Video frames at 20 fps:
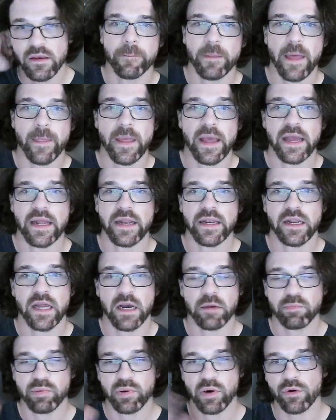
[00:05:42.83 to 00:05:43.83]
and then
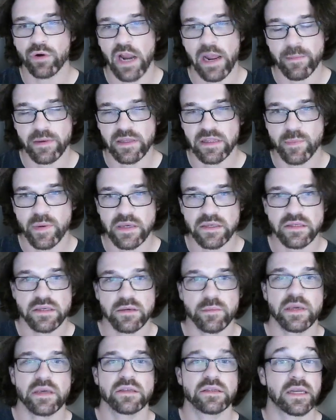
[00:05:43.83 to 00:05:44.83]
programming the
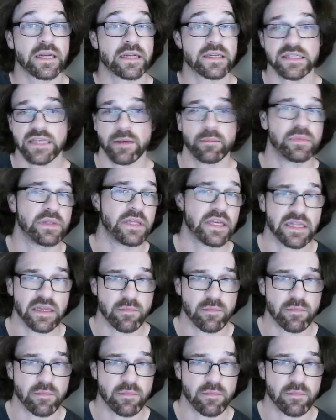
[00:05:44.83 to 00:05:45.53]
PCBs and assembling